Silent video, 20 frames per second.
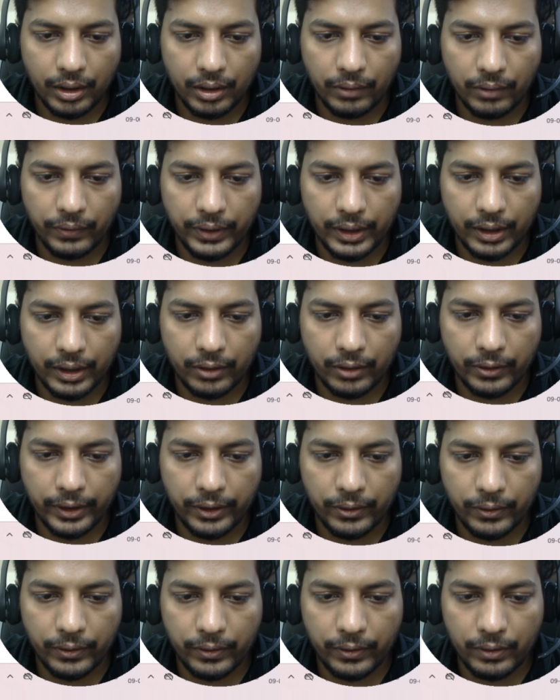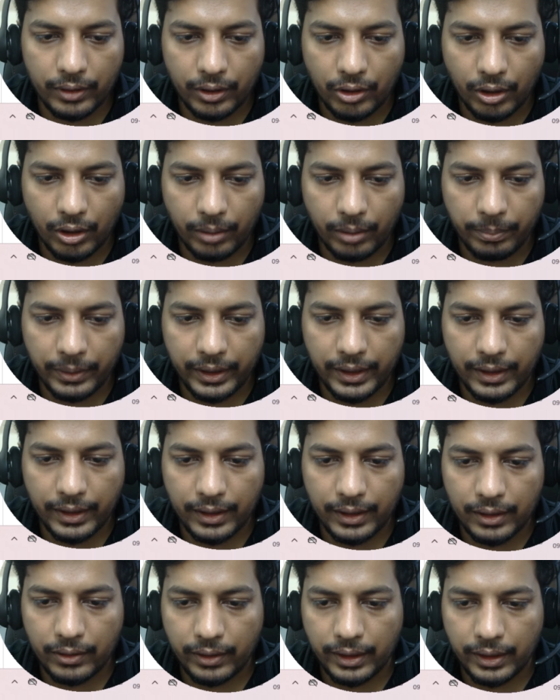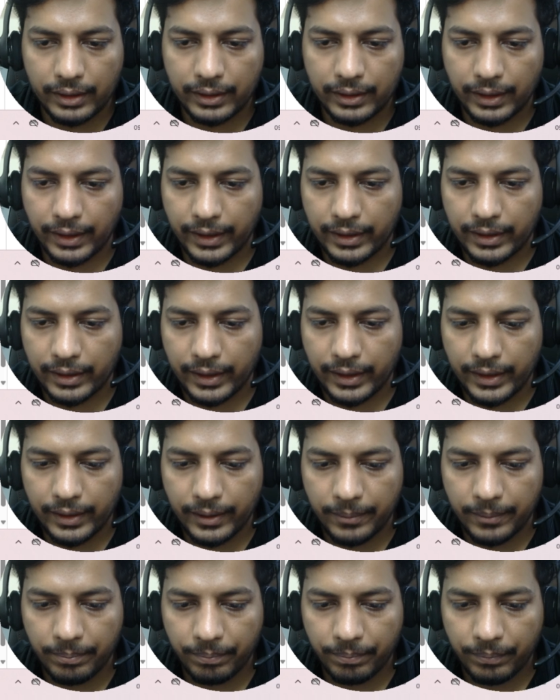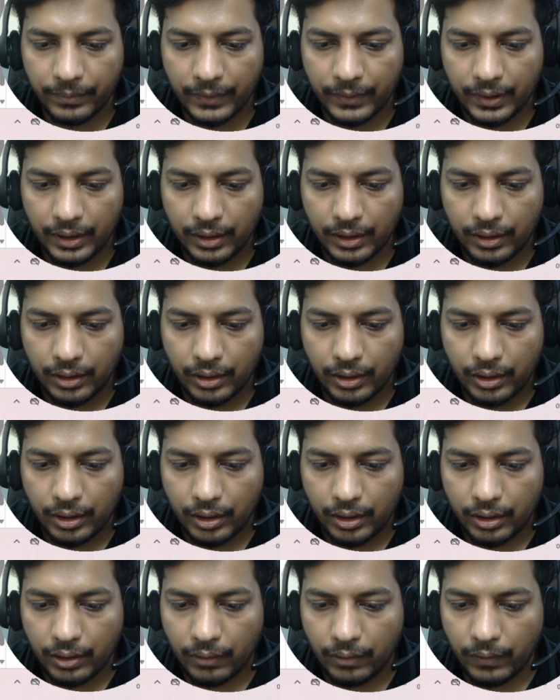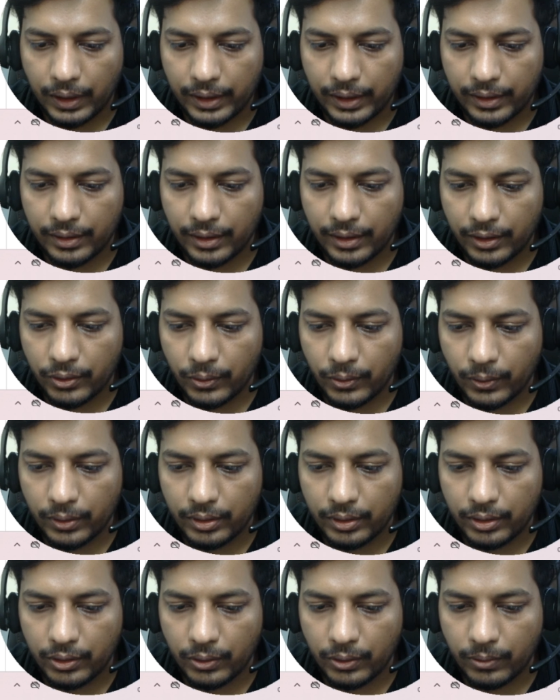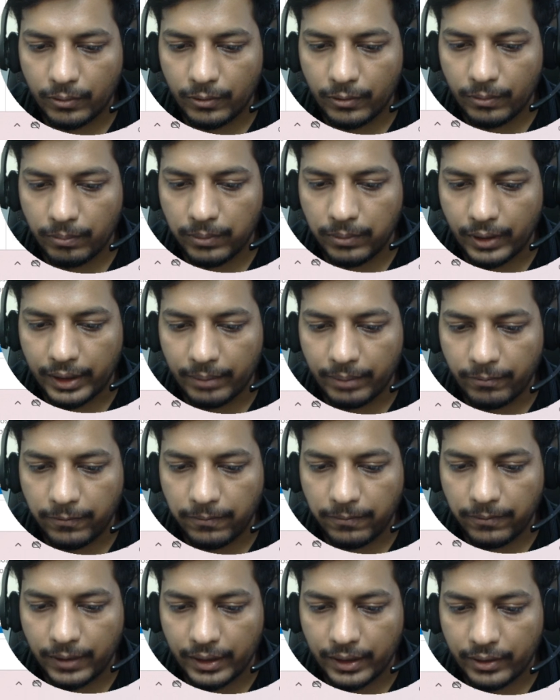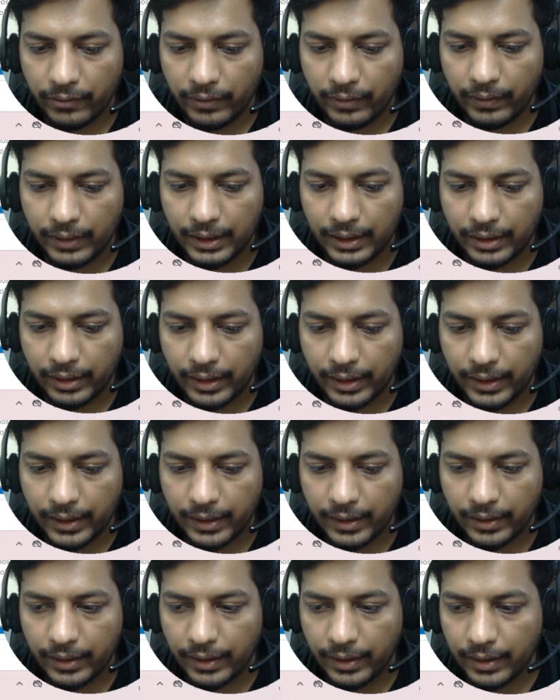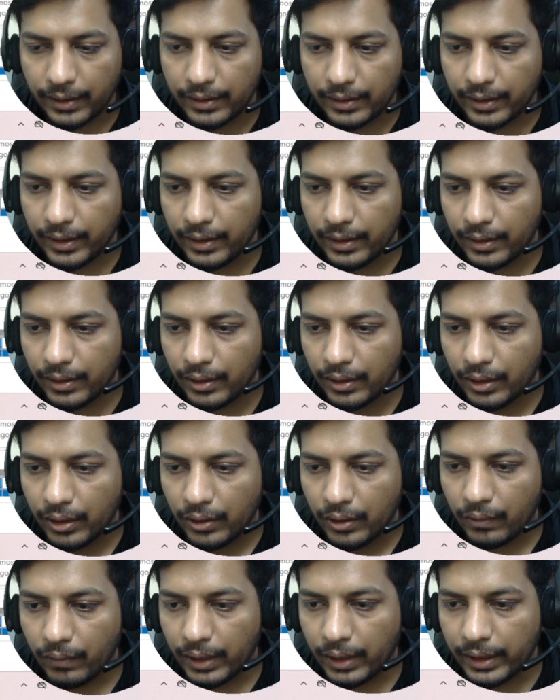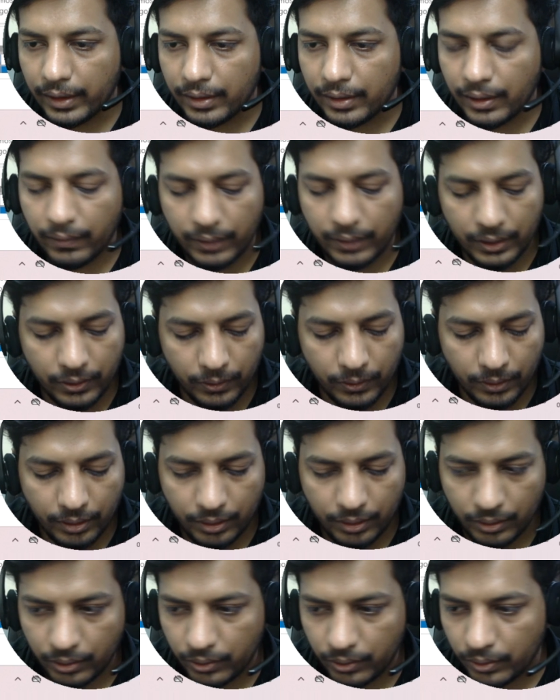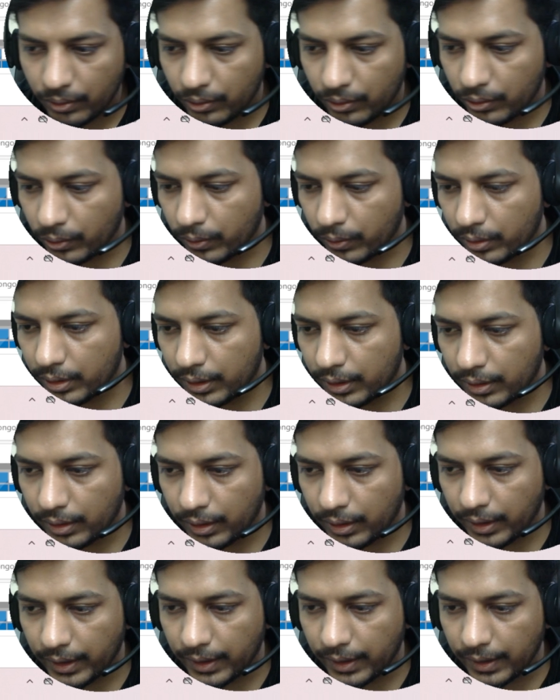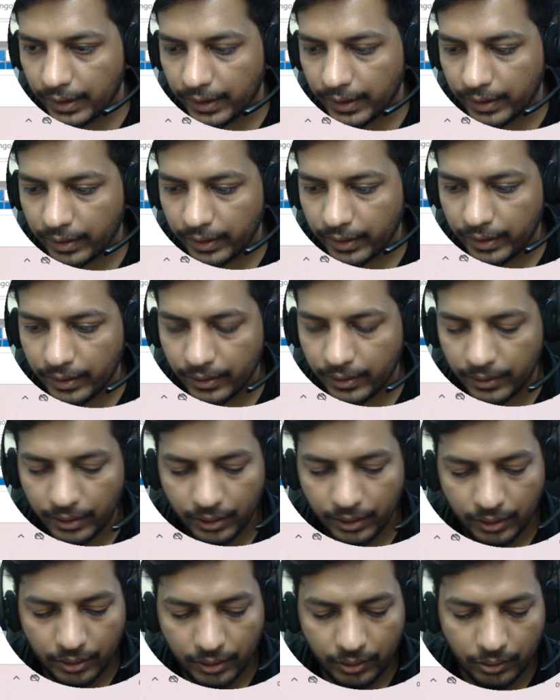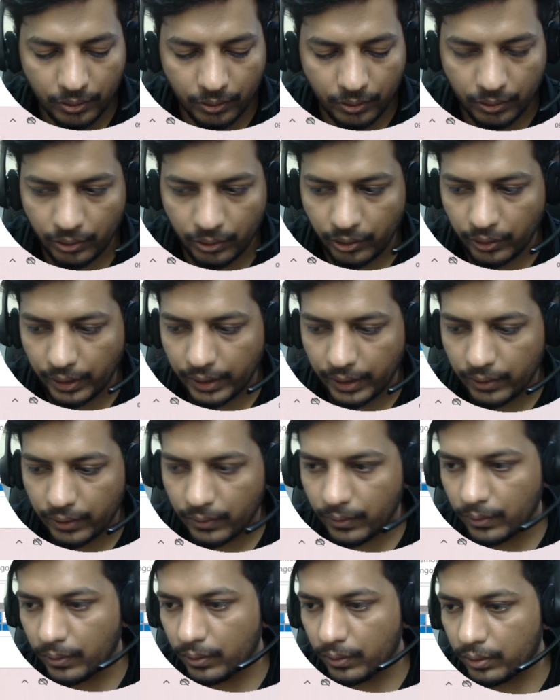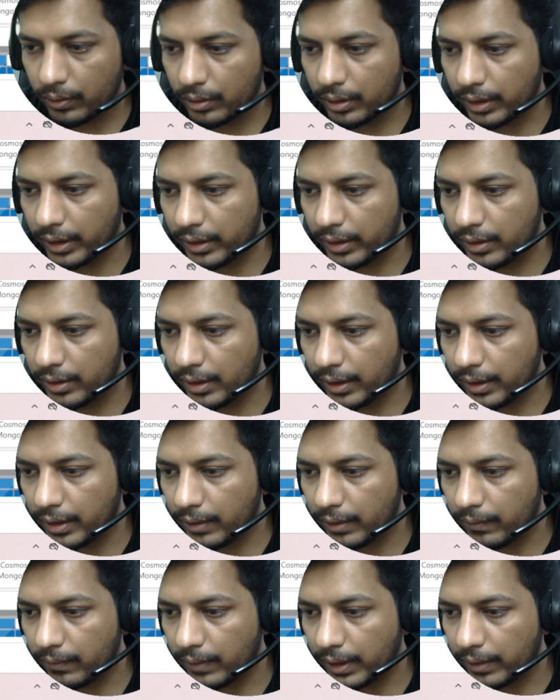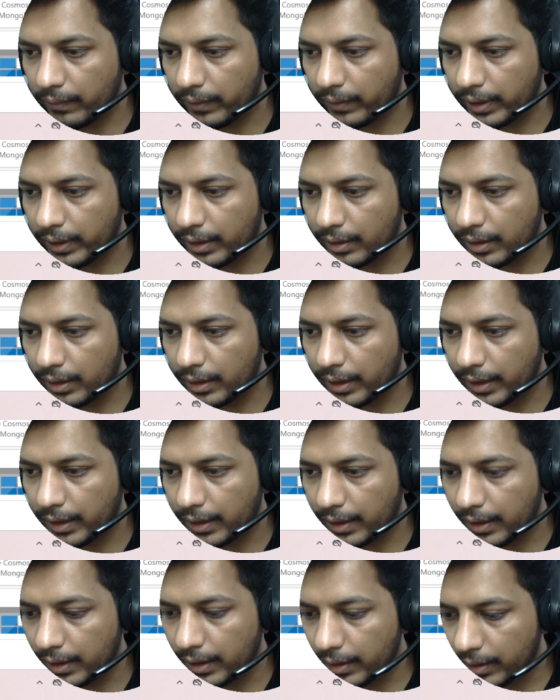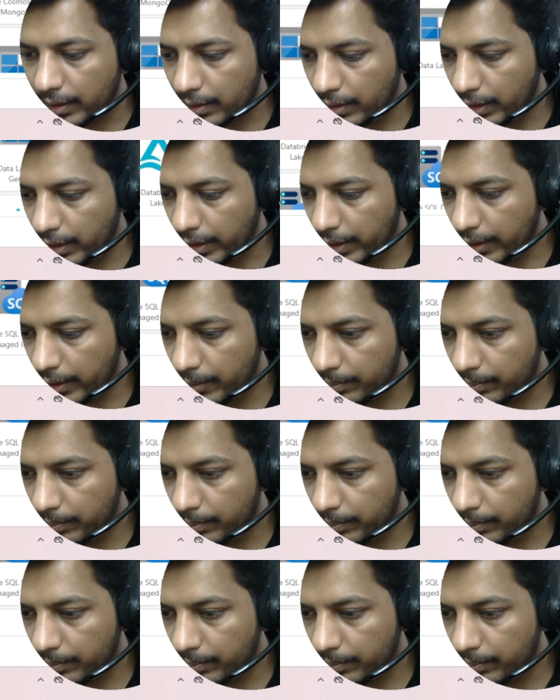We are going to use a copy data. So I'll select that. What is the source? So for first we will create a data set. What is our source? Source is the data lake, right? So you have to search here where the data lake is there.